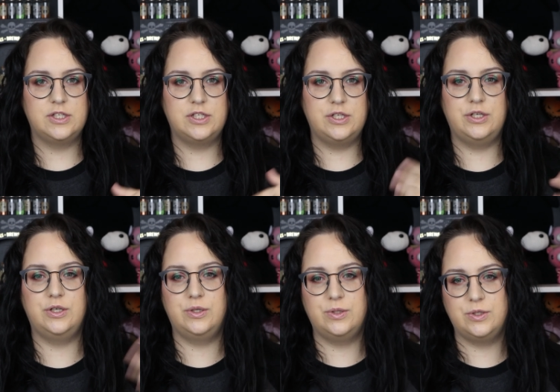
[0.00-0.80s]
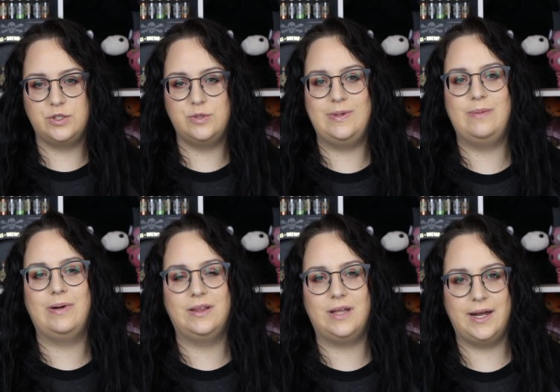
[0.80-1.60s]
to be
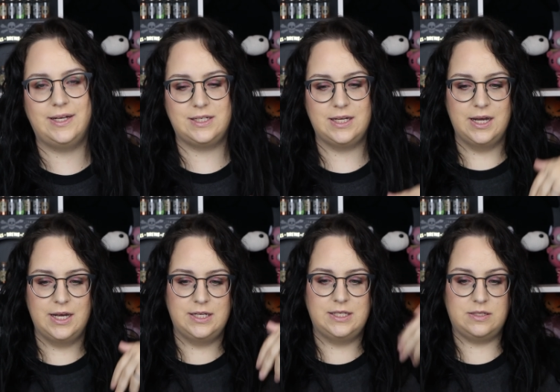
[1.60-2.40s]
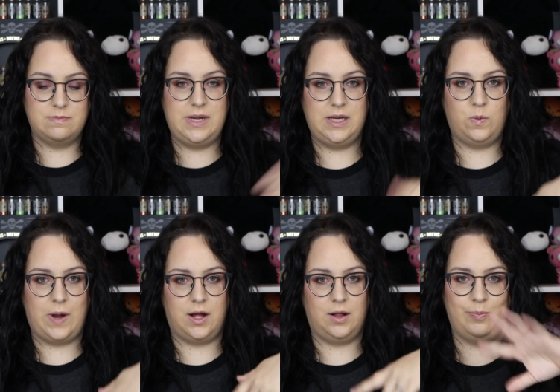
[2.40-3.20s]
polite, to mean
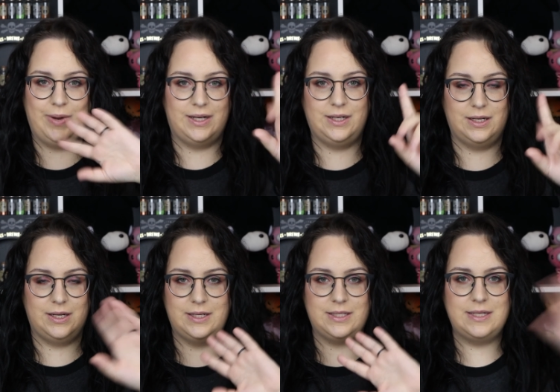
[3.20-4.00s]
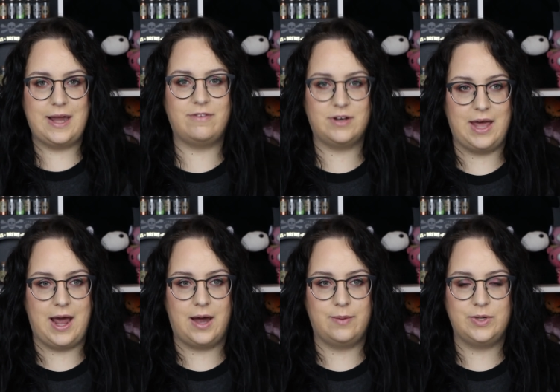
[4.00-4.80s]
well, but it's never
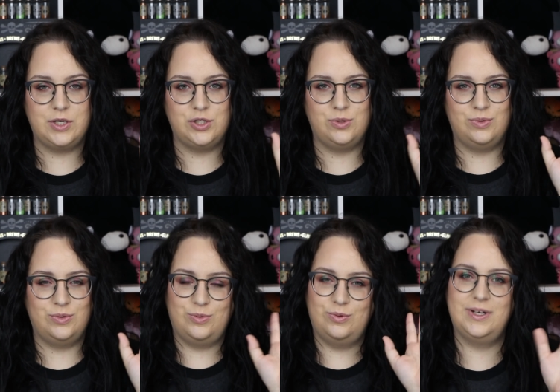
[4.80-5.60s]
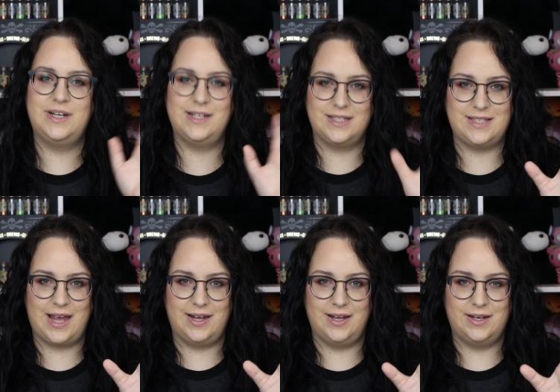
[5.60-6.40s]
that, because you wouldn't
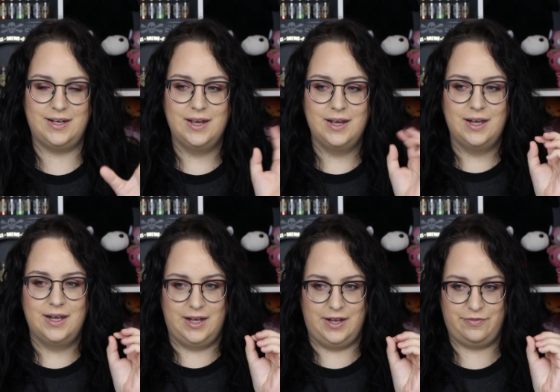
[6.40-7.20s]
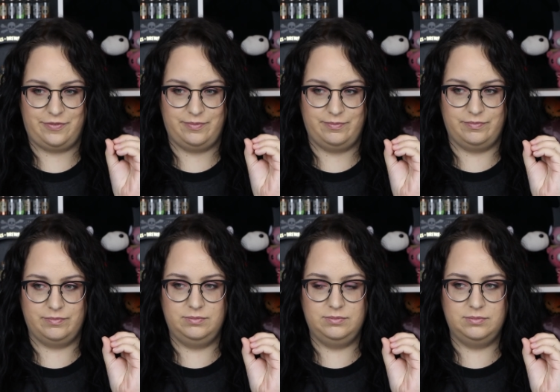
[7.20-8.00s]
say it if
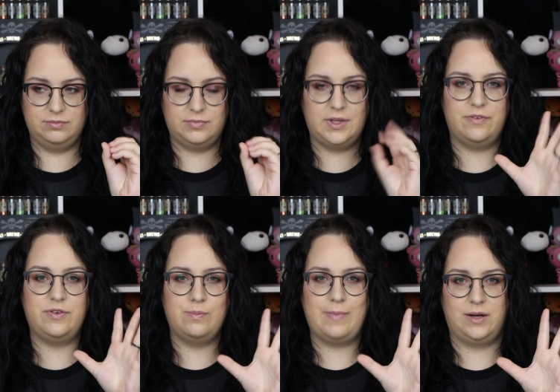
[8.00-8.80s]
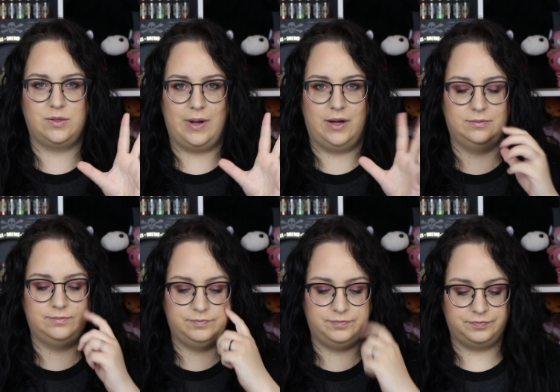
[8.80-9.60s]
you meant well.
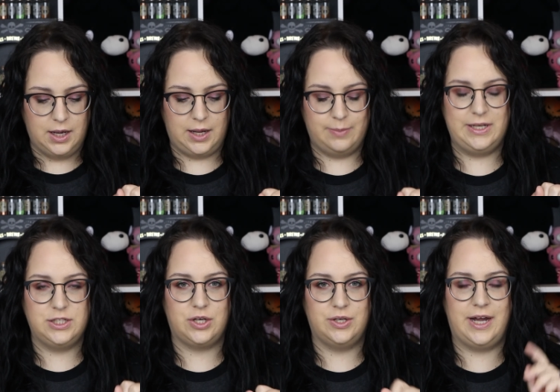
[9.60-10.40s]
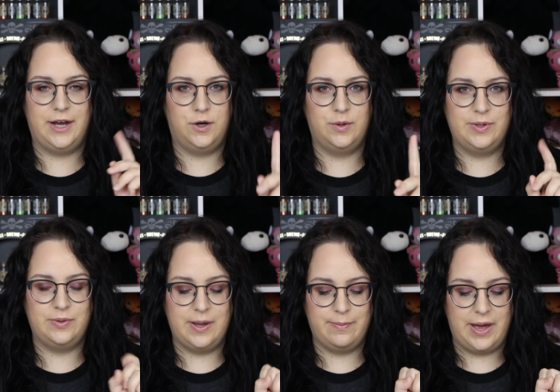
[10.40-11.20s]
Being told, I hope you
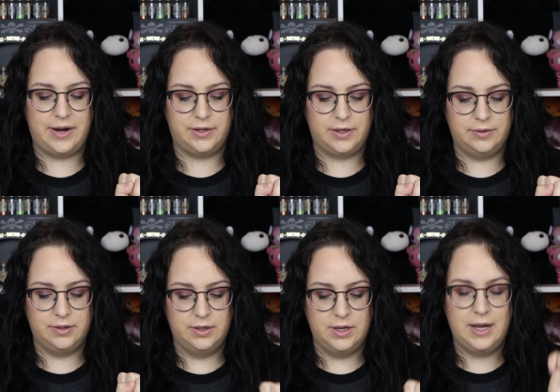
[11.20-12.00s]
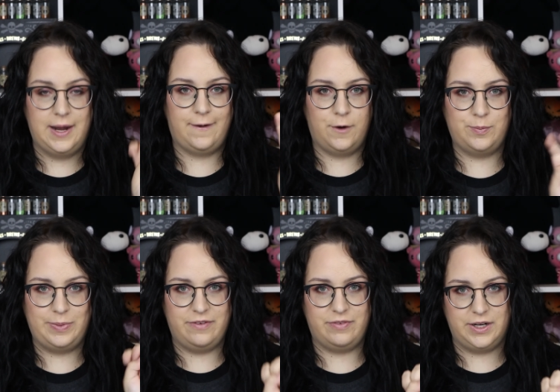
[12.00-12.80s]
get better, I hope
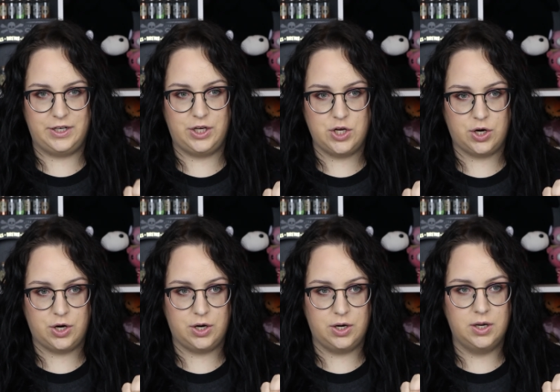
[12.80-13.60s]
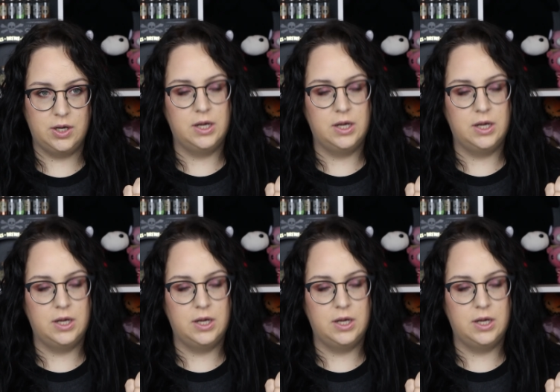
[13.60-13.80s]
they find a cure,